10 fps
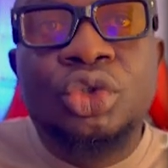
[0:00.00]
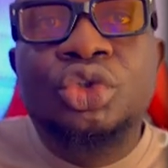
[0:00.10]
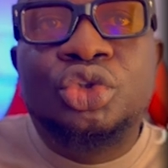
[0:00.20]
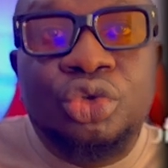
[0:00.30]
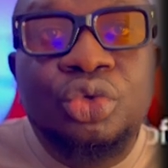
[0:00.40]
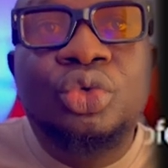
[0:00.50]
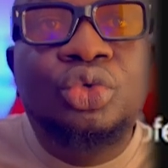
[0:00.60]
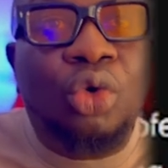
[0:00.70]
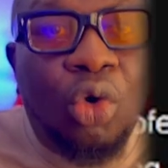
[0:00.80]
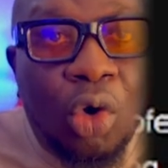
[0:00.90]
through
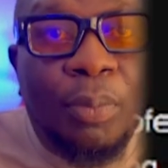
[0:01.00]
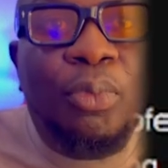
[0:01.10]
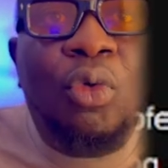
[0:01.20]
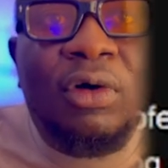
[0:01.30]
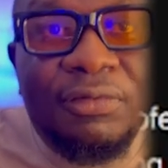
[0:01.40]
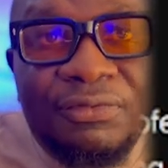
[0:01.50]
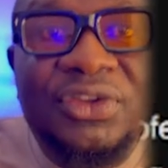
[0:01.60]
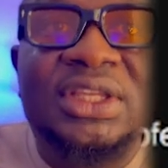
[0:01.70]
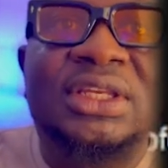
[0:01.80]
your Upwork feed,